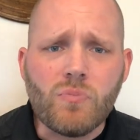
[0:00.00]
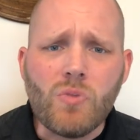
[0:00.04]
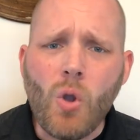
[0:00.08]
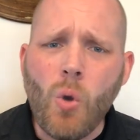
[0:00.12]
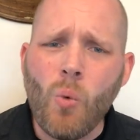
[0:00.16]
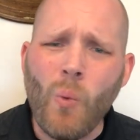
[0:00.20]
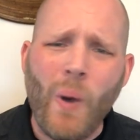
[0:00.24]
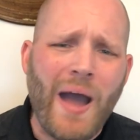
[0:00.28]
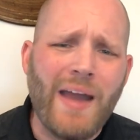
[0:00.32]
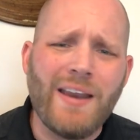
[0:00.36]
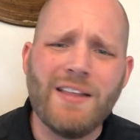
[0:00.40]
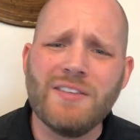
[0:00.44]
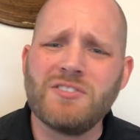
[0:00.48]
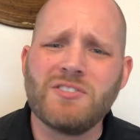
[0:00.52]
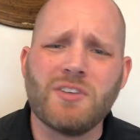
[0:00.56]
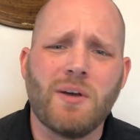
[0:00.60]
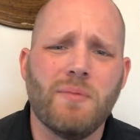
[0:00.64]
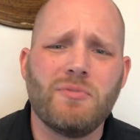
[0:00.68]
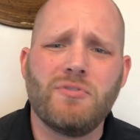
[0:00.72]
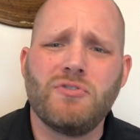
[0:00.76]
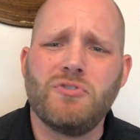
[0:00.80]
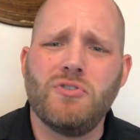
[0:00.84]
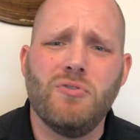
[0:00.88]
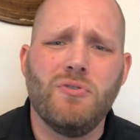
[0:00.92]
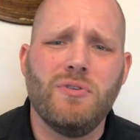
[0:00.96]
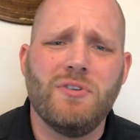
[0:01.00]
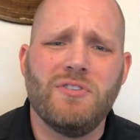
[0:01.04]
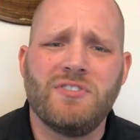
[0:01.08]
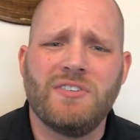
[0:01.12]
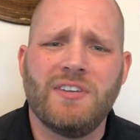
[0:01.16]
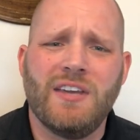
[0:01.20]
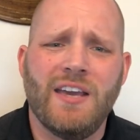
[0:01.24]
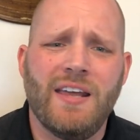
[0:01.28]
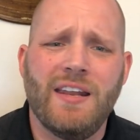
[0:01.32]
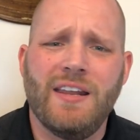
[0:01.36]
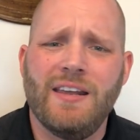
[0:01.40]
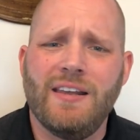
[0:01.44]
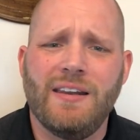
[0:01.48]
Why did some students
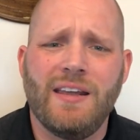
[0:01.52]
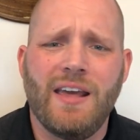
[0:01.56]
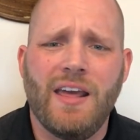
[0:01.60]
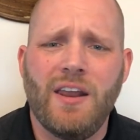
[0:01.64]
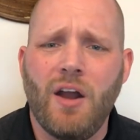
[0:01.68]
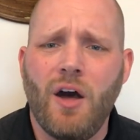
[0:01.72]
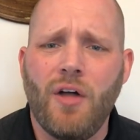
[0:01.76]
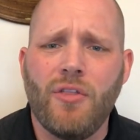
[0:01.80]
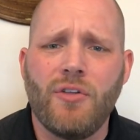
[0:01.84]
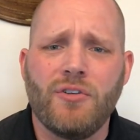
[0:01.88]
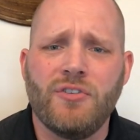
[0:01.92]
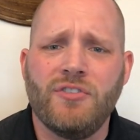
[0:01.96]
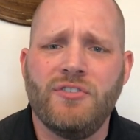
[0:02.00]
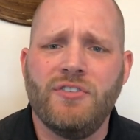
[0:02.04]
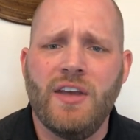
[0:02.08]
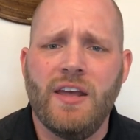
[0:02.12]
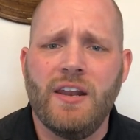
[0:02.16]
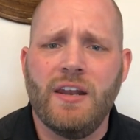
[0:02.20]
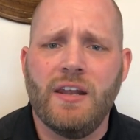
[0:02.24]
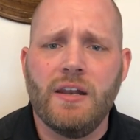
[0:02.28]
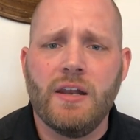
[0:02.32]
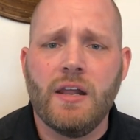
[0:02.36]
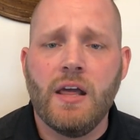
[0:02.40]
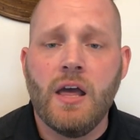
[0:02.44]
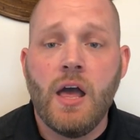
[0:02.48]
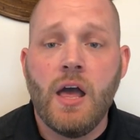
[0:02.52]
get it and others didn't?